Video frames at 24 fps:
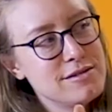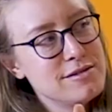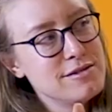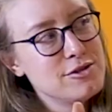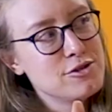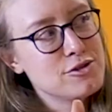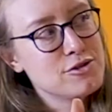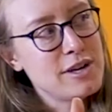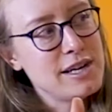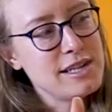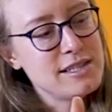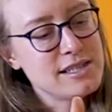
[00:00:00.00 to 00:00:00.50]

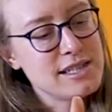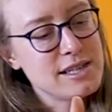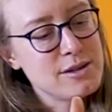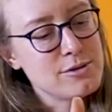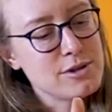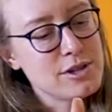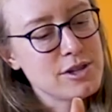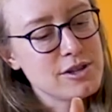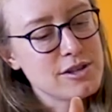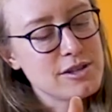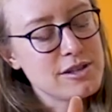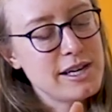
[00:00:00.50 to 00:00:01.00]
tracing would
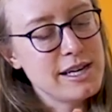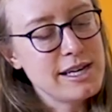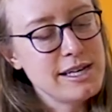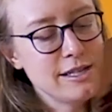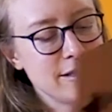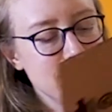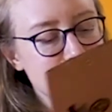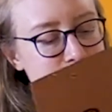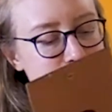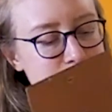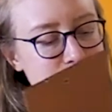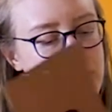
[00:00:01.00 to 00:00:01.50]
look like.
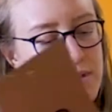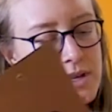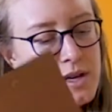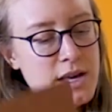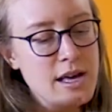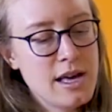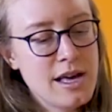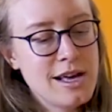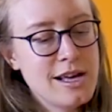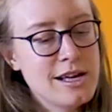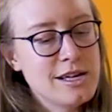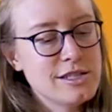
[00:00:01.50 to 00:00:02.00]

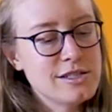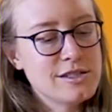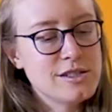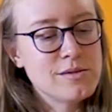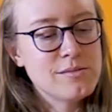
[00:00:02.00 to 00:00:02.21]
So